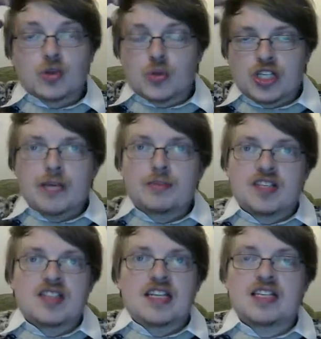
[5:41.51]
which keeps the
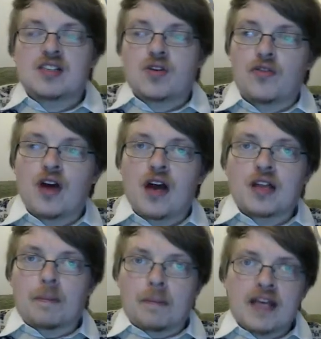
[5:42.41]
cities of
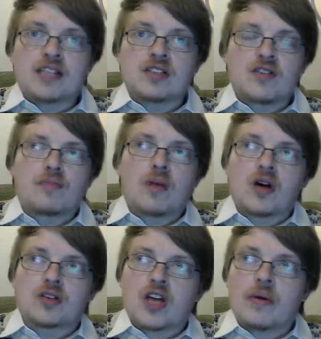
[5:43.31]
the plains of
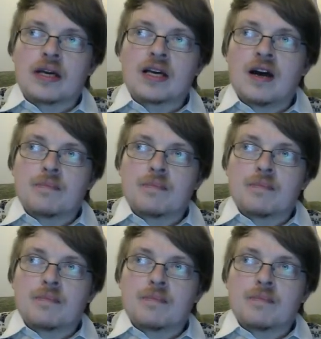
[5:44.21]
Mars going,